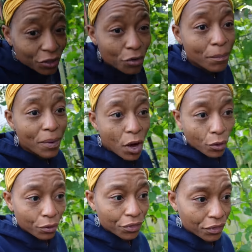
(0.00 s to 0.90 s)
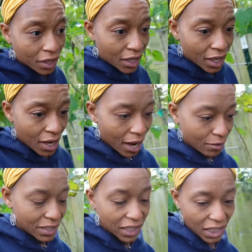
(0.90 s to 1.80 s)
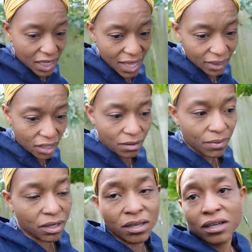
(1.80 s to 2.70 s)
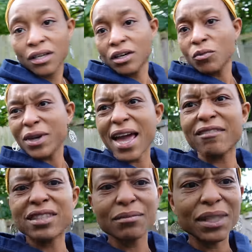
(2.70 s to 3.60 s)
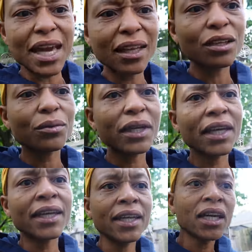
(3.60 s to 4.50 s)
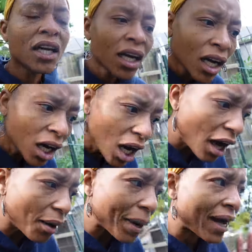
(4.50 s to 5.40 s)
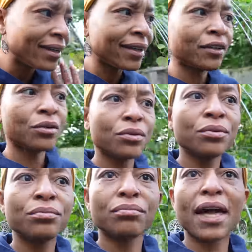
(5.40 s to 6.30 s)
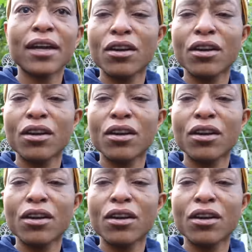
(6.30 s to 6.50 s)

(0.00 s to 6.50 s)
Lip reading: do both. I was looking at them. We have some yellow in. I did do, like,